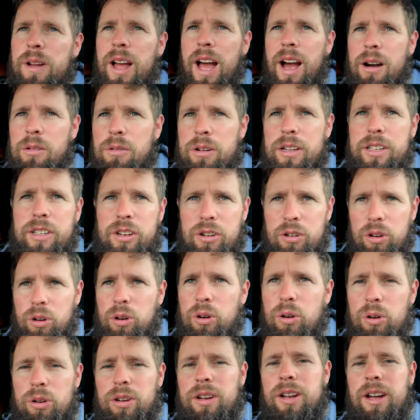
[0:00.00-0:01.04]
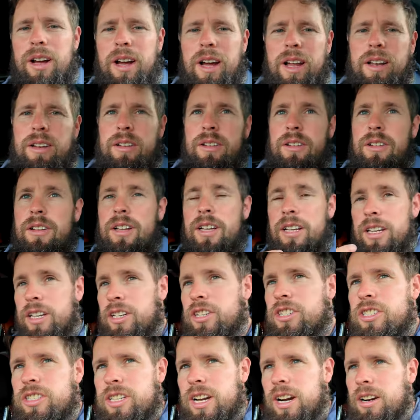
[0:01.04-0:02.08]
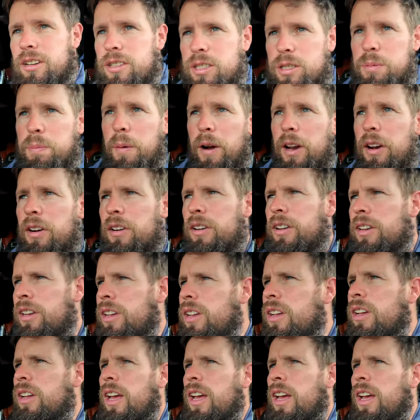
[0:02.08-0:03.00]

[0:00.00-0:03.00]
out in your own and the conditions aren't inspiring.